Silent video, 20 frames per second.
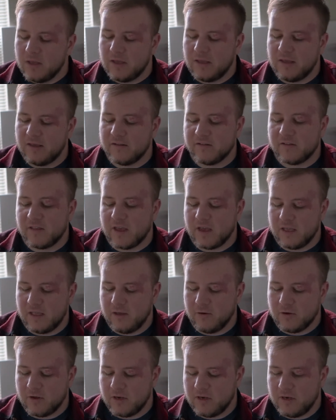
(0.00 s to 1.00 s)
is that
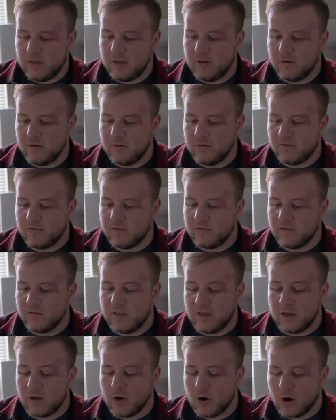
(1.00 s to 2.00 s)
you can use
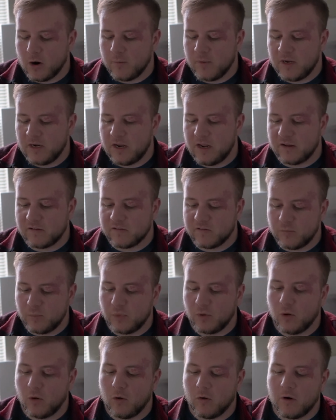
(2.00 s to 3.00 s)
the Garmin
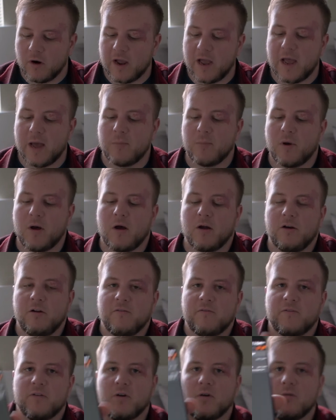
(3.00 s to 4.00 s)
Explore app on your
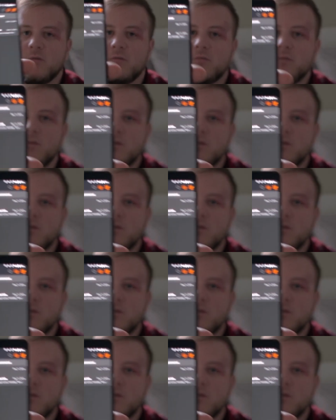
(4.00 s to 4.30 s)
phone,